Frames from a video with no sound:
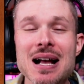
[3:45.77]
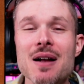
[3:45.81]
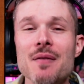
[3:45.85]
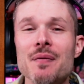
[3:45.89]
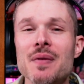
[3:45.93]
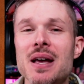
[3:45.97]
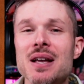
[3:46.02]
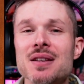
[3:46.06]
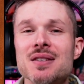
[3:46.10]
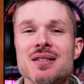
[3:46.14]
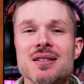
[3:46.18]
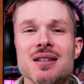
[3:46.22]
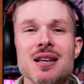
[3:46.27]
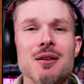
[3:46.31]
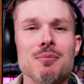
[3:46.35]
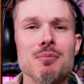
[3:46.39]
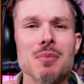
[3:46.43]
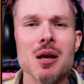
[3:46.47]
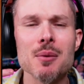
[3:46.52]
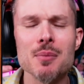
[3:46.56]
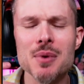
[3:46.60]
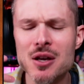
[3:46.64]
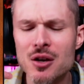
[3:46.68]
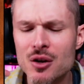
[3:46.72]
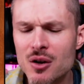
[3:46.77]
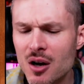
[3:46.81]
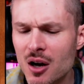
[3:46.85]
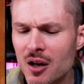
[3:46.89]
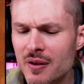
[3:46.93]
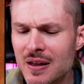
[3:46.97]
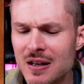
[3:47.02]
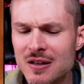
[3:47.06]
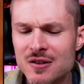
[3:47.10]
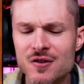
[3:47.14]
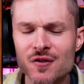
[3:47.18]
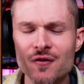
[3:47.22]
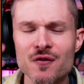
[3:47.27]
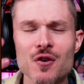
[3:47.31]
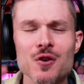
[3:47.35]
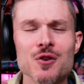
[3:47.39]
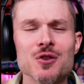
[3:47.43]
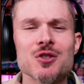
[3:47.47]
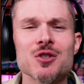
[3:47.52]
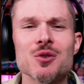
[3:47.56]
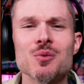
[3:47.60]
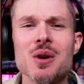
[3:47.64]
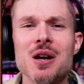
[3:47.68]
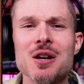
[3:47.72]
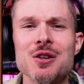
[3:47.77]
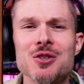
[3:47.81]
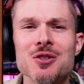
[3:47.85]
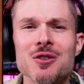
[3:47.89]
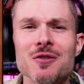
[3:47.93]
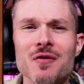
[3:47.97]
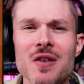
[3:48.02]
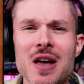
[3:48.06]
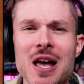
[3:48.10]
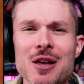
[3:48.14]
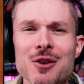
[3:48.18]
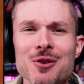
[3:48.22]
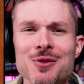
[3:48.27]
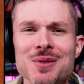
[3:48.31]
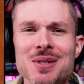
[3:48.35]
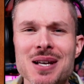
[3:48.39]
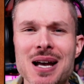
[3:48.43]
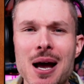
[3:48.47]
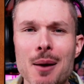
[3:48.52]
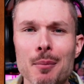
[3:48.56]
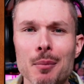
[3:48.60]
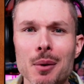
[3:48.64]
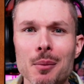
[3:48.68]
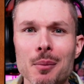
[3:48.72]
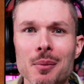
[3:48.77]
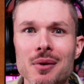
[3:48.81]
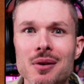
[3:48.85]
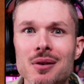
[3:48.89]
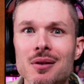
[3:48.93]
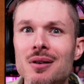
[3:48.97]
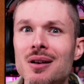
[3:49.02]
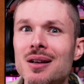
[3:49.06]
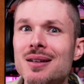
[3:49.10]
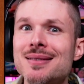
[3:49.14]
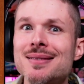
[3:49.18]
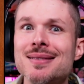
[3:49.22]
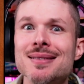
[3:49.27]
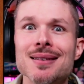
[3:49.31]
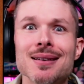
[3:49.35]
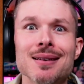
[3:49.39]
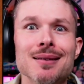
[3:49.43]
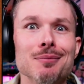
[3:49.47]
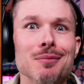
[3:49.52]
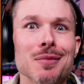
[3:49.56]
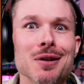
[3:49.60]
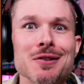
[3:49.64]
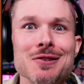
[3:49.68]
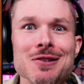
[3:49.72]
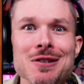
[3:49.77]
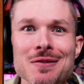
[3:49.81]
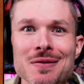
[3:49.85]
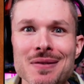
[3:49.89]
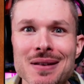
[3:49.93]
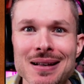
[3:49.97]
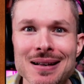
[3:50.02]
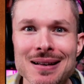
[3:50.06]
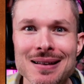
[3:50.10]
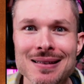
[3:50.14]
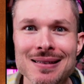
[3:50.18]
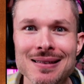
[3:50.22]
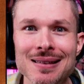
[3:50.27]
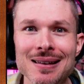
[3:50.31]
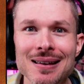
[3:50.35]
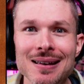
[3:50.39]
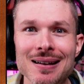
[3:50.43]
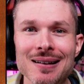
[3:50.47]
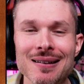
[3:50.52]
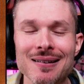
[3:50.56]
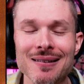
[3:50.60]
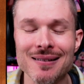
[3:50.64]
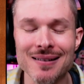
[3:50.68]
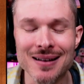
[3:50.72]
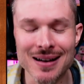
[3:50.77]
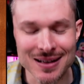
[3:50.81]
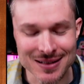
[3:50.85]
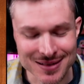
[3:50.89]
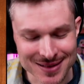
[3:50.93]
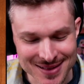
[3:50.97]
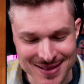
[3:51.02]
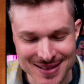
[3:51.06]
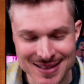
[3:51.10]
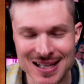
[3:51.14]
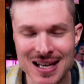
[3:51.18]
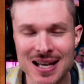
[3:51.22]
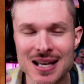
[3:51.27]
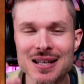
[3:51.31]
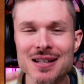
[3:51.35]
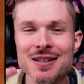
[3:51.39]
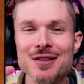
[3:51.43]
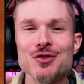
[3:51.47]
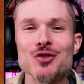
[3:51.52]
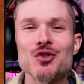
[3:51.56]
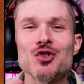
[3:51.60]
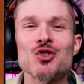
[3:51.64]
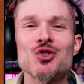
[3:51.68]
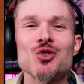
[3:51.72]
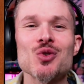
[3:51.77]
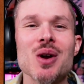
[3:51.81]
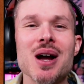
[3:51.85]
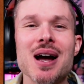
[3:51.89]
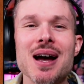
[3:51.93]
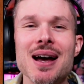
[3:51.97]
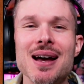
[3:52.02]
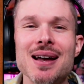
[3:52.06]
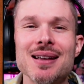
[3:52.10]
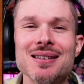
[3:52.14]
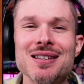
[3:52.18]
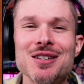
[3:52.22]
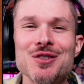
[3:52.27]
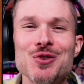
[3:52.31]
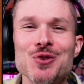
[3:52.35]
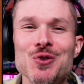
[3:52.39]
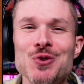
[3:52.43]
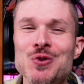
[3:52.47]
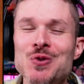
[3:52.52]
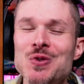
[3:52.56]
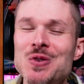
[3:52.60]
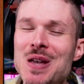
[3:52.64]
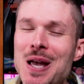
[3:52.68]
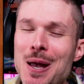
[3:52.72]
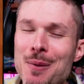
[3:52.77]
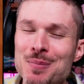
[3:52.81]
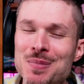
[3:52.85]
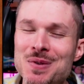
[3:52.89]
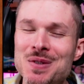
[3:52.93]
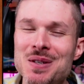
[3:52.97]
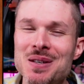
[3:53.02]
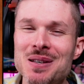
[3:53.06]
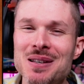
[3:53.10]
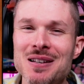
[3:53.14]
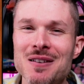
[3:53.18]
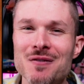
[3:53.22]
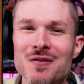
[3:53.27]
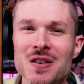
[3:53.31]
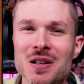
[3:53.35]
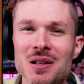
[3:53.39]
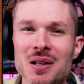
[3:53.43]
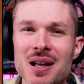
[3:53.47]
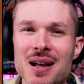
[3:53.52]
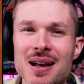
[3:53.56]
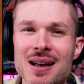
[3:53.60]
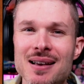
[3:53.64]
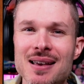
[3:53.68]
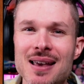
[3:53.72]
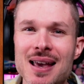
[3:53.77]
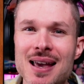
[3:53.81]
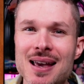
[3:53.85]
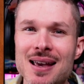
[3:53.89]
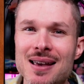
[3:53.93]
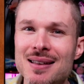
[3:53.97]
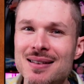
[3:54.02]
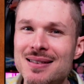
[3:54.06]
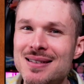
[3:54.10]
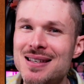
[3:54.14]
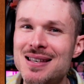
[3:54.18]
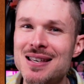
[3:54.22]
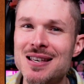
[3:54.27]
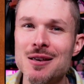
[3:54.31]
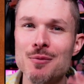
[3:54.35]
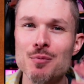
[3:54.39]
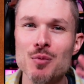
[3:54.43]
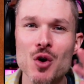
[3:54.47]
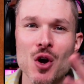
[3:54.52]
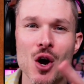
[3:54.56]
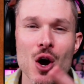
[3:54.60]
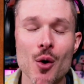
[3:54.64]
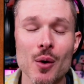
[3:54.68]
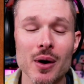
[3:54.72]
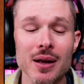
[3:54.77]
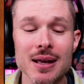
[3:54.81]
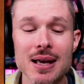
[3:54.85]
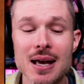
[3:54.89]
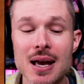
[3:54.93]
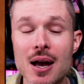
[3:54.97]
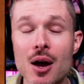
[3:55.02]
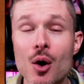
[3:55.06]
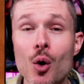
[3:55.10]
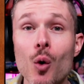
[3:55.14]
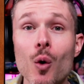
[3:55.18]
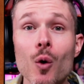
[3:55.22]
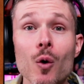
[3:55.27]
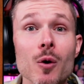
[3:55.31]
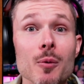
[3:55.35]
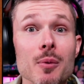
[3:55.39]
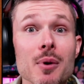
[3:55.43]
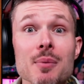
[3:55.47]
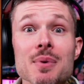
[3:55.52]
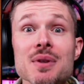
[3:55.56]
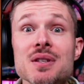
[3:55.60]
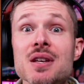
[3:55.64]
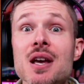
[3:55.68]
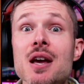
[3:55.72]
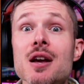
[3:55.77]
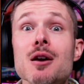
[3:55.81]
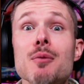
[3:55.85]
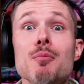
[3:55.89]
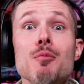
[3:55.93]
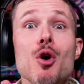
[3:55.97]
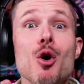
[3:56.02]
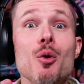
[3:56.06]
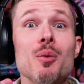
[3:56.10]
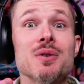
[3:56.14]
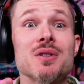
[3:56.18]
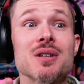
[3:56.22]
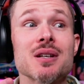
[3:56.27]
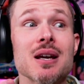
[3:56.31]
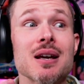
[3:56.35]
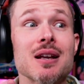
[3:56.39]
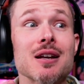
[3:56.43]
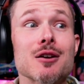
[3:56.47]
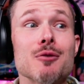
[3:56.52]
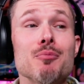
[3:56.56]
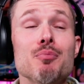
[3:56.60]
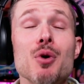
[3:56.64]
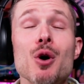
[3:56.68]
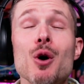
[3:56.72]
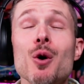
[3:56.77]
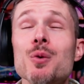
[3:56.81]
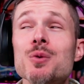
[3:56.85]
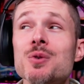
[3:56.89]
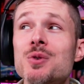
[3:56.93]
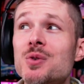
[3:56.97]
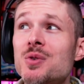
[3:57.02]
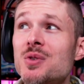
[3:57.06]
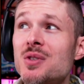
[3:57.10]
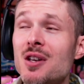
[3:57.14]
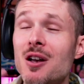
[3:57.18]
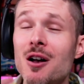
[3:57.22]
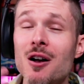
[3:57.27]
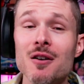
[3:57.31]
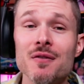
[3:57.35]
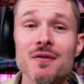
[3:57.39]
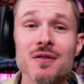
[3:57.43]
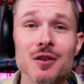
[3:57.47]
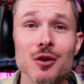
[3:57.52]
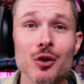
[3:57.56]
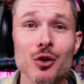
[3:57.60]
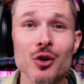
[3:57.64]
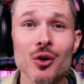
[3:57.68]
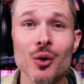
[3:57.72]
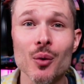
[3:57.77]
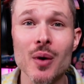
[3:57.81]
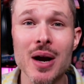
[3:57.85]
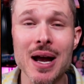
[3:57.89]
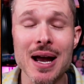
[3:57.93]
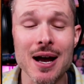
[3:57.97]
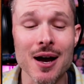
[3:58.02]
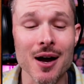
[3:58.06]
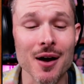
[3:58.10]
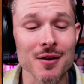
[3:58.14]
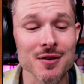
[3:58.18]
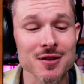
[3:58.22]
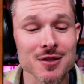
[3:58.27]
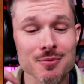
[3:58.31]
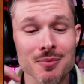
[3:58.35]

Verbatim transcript: That said, maybe you're on this first directional value time limit. You're not seeing much of anything, all right? Just take it in stride, get your steps in if you like, and keep going. Or maybe take a moment to kind of compose yourself and look around.